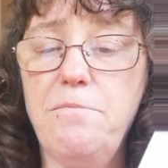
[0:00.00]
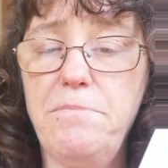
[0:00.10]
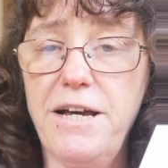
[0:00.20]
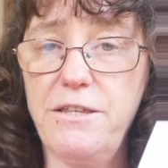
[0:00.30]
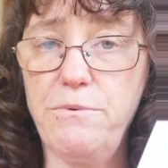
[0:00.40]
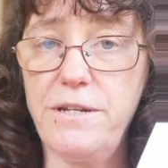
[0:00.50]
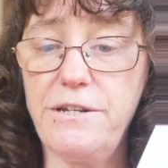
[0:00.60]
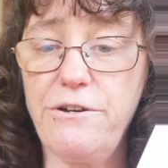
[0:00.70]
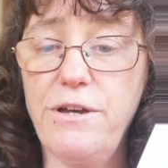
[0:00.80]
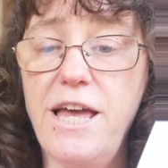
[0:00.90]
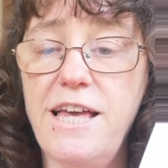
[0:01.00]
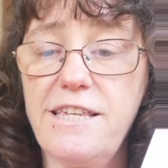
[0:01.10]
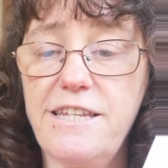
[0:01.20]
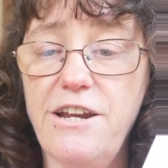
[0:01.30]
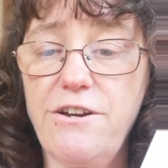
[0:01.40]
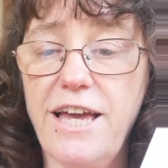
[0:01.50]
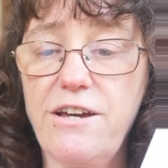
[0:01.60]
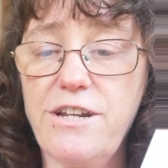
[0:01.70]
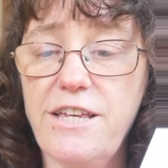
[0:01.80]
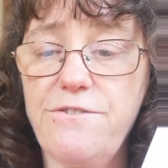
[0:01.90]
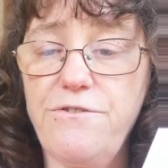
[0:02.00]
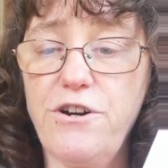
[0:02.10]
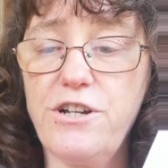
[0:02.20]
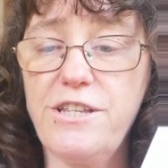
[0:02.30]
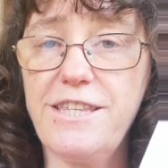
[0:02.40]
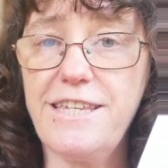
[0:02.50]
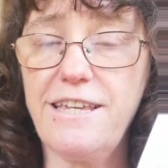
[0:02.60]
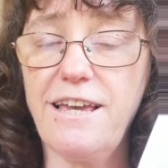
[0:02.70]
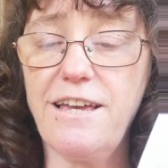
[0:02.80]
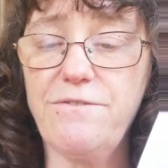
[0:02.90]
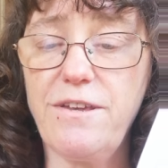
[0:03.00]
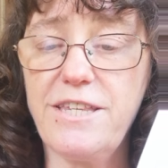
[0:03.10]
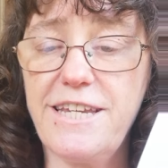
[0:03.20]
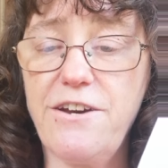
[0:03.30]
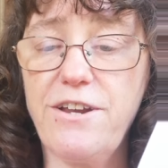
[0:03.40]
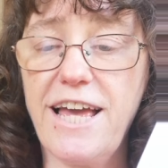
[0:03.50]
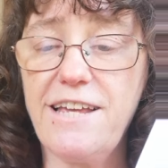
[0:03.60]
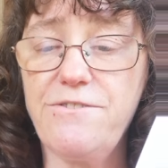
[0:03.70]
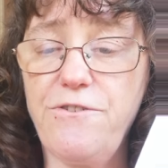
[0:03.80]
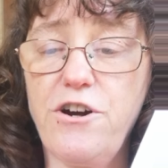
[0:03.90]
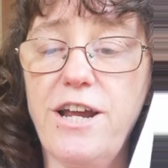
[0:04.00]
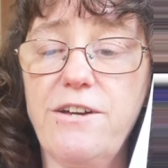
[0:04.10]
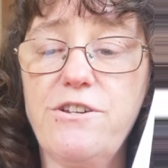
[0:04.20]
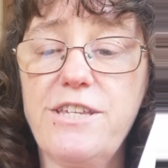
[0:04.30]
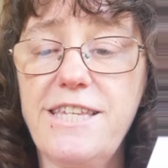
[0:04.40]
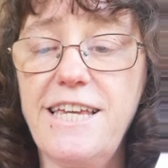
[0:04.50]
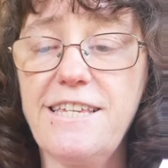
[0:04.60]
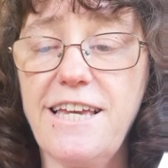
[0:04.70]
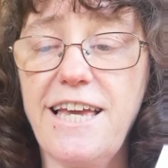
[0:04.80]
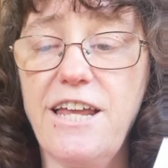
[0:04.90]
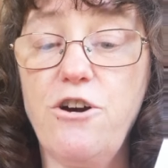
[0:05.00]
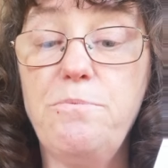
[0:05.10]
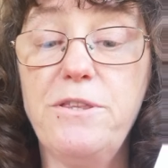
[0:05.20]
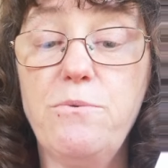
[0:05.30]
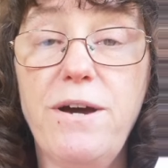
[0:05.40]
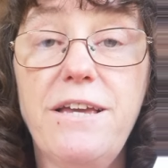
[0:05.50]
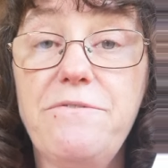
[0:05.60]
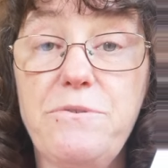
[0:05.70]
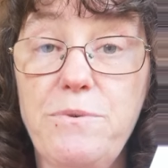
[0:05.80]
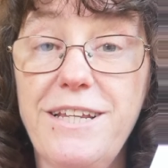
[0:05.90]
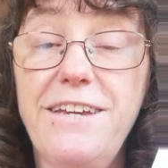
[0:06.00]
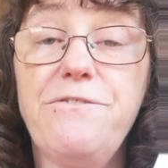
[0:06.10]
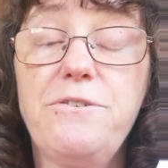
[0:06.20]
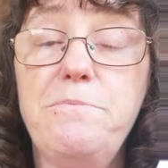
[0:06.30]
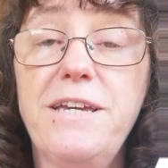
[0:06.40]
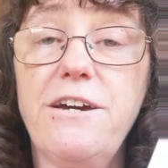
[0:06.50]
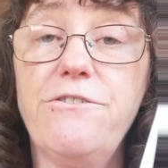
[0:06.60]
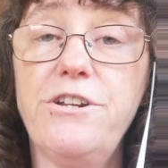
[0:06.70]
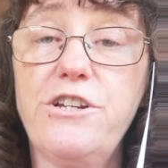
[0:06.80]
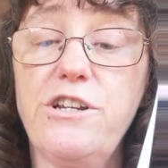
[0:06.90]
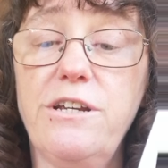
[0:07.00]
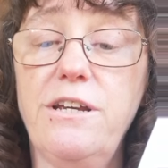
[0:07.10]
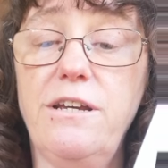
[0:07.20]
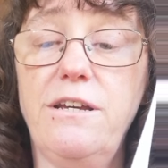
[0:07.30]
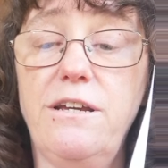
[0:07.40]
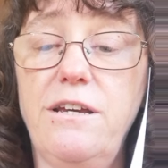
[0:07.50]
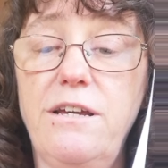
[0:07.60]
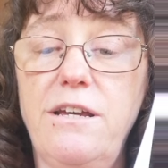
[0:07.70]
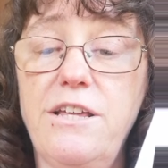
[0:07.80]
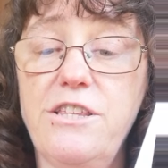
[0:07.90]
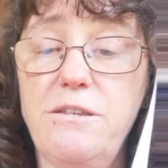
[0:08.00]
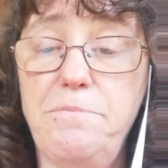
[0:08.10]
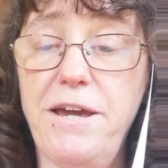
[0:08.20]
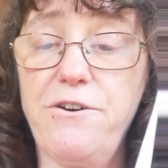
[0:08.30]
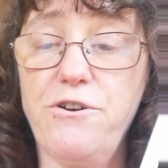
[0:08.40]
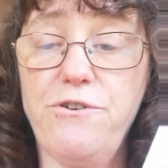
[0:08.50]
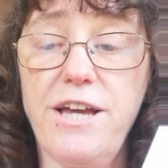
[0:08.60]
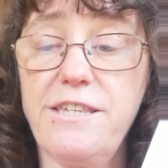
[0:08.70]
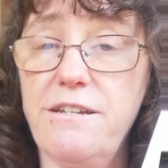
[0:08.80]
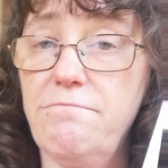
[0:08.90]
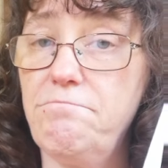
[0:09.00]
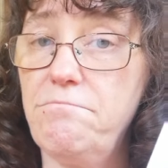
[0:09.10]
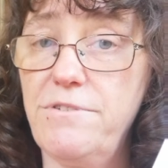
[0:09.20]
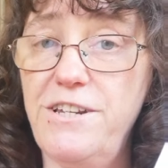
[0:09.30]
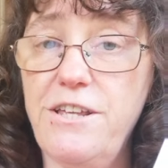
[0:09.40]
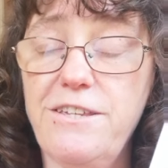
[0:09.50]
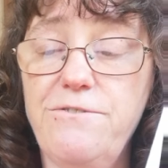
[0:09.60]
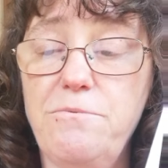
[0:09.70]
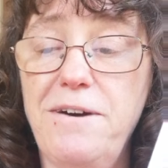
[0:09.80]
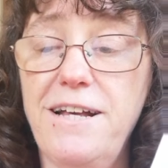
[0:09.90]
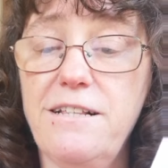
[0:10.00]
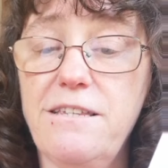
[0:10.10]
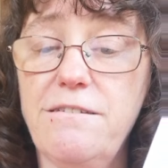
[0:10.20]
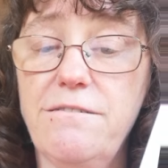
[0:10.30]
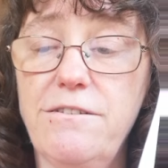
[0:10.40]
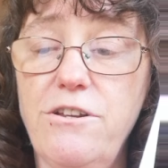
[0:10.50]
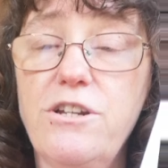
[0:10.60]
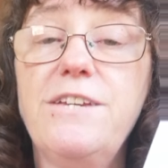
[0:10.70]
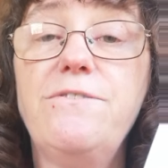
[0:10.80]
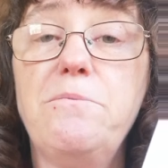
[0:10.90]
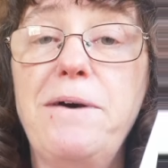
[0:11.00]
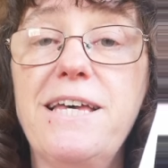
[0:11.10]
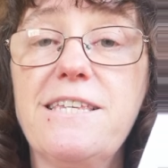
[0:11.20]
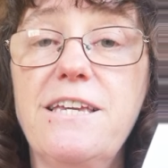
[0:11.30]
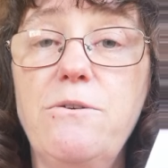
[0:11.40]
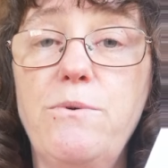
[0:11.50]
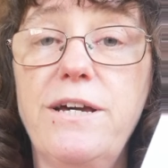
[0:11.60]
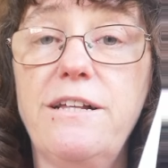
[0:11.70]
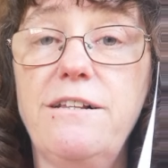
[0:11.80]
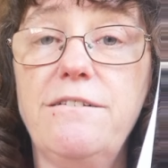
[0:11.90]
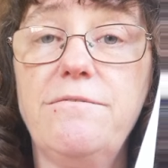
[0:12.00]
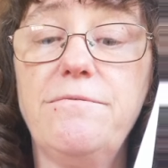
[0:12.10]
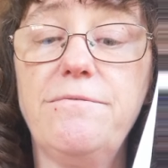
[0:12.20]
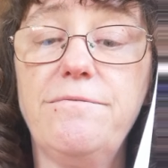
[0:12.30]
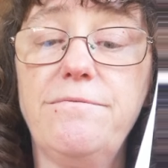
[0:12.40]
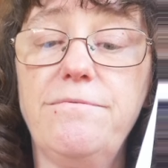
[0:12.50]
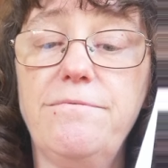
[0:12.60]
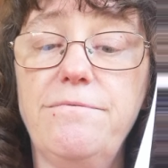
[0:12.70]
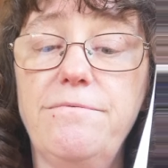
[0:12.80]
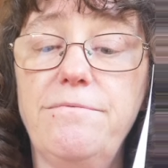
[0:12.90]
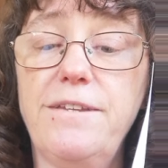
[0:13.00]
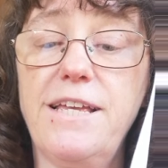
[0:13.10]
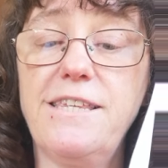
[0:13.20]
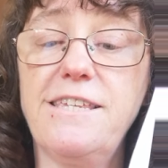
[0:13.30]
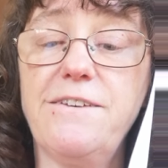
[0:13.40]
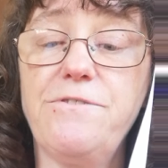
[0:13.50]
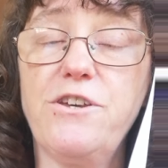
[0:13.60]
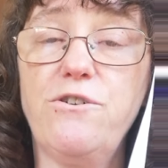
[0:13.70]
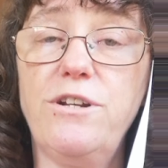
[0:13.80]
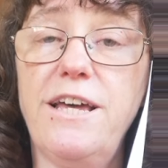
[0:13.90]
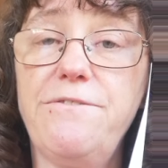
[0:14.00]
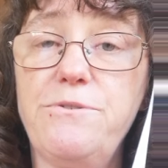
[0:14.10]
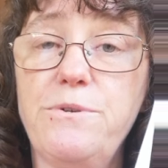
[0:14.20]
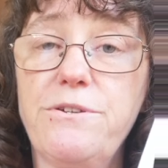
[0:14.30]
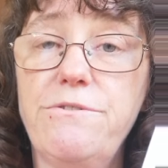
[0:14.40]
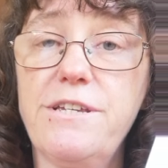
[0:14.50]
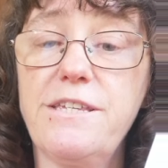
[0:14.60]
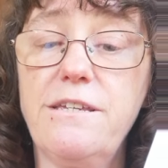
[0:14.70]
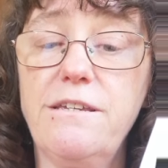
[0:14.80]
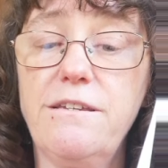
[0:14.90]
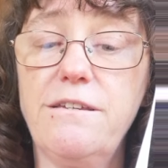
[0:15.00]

I'm by the window, staring out as far to the, uh, staring as far out to sea as I can, hoping the waves will gift me courage. There's a bare horizon, nothing for miles, not even a basking whale. It's as if they all left with Chris.